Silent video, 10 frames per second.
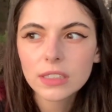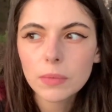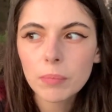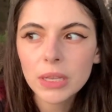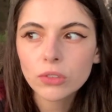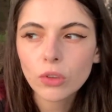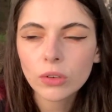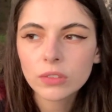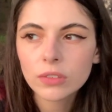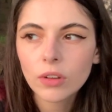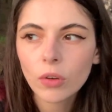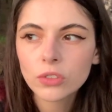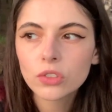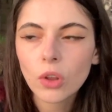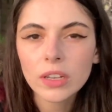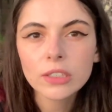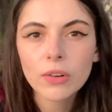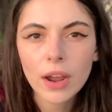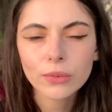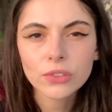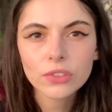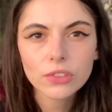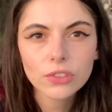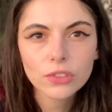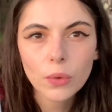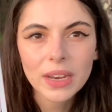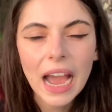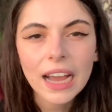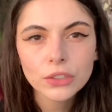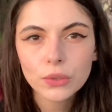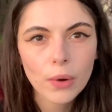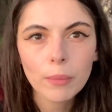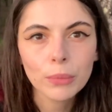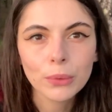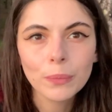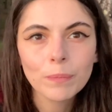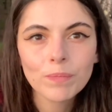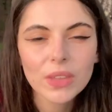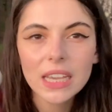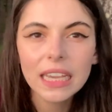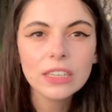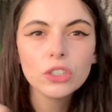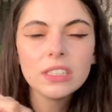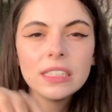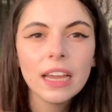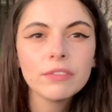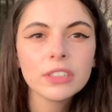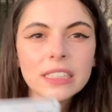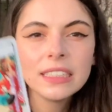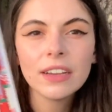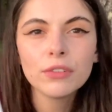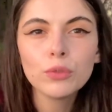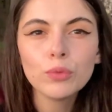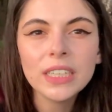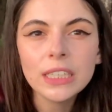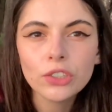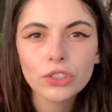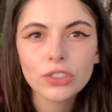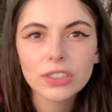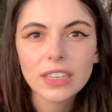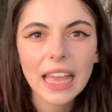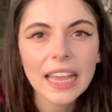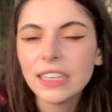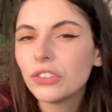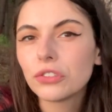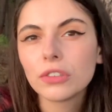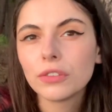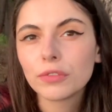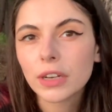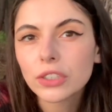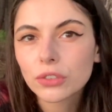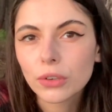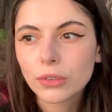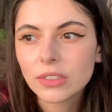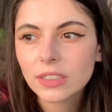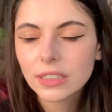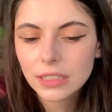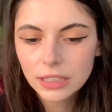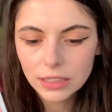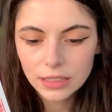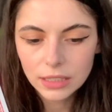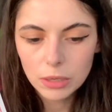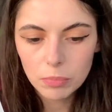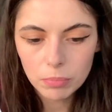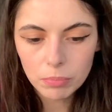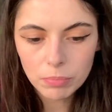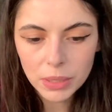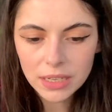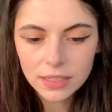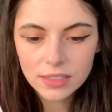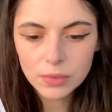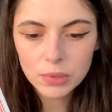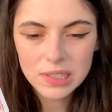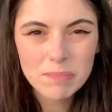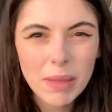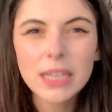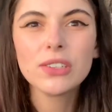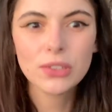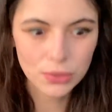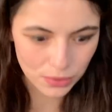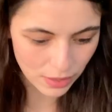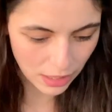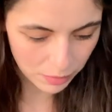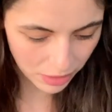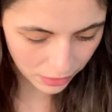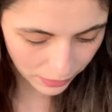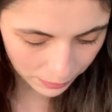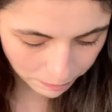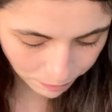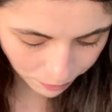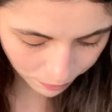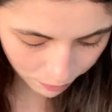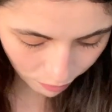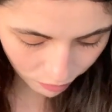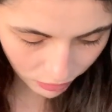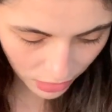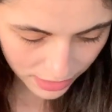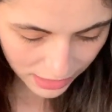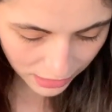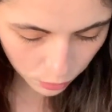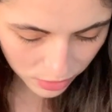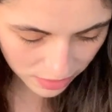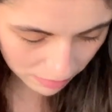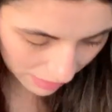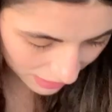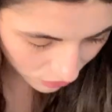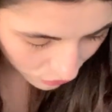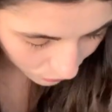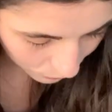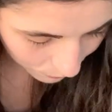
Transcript: built on solid grounds, so it had to crumble. It never reached any sort of threshold because it wasn't meant to, I'm hearing. It wasn't meant to.